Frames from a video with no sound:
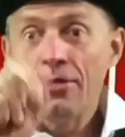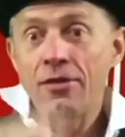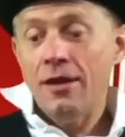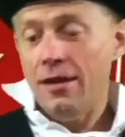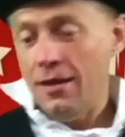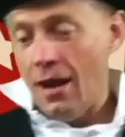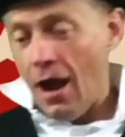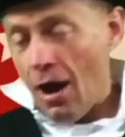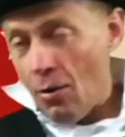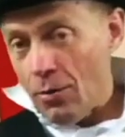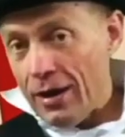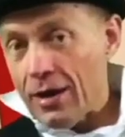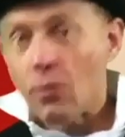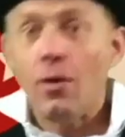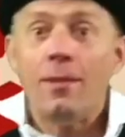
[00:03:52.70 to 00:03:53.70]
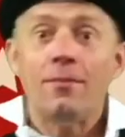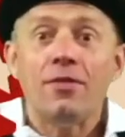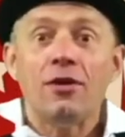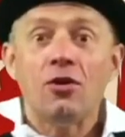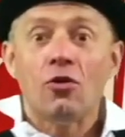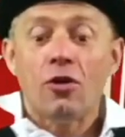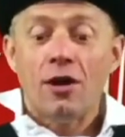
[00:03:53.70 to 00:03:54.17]
The only equipment
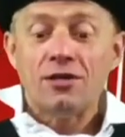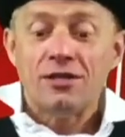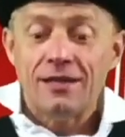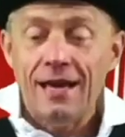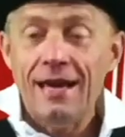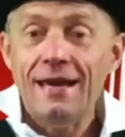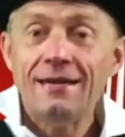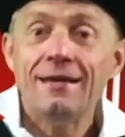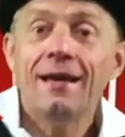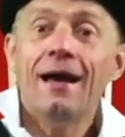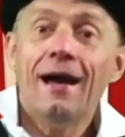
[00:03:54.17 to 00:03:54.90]
that you're going to need